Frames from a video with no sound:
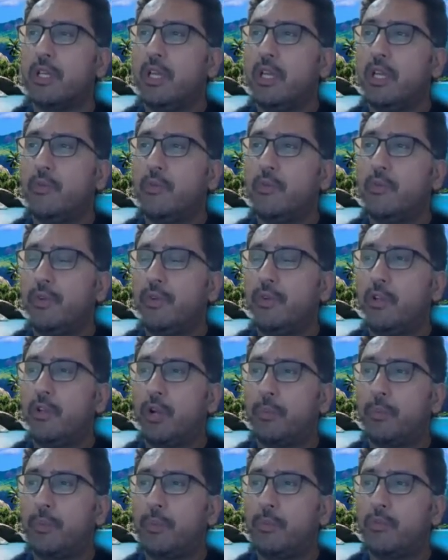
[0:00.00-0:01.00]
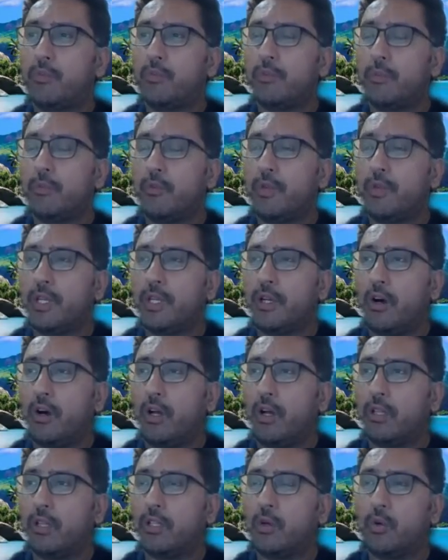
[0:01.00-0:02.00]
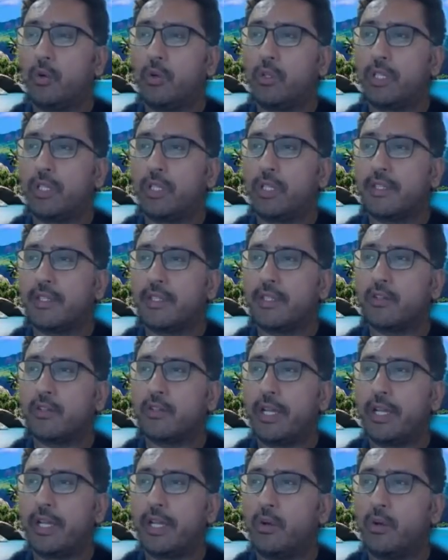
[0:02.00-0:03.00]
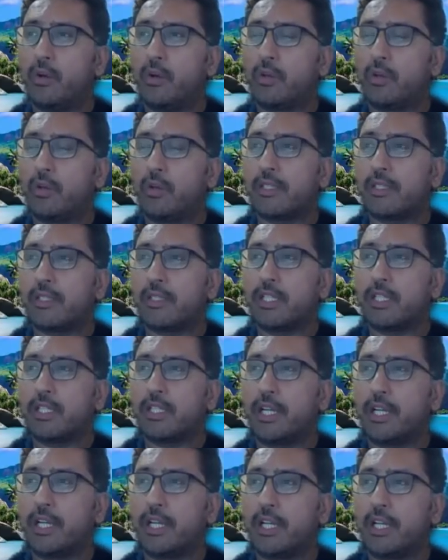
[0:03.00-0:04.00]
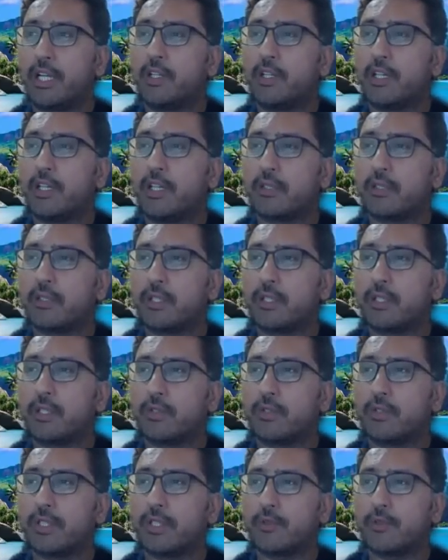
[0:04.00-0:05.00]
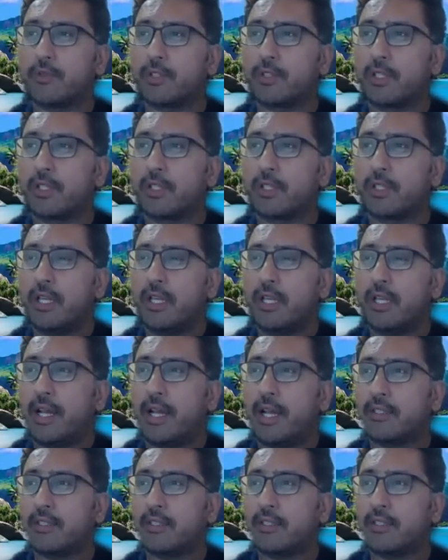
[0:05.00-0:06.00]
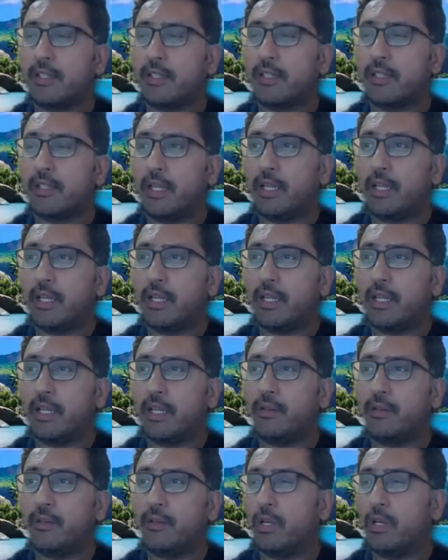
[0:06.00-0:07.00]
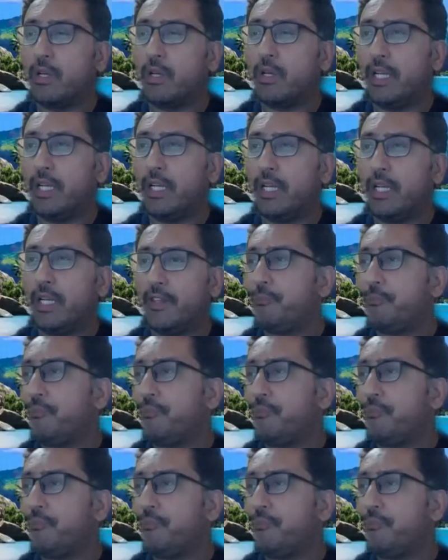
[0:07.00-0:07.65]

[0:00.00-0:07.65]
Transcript: We will not be moving all the old cases or any old transaction data of the customers to Salesforce, as they can do a LDV.